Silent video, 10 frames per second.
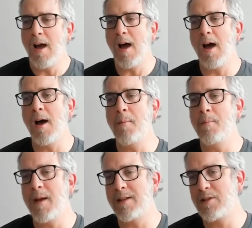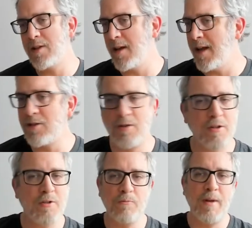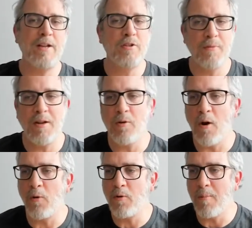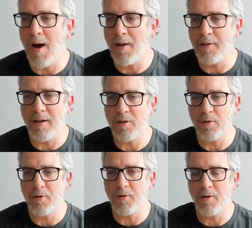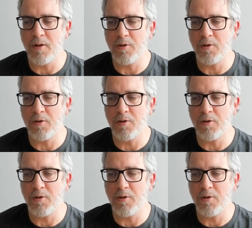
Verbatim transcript: it's just registering your own command in a certain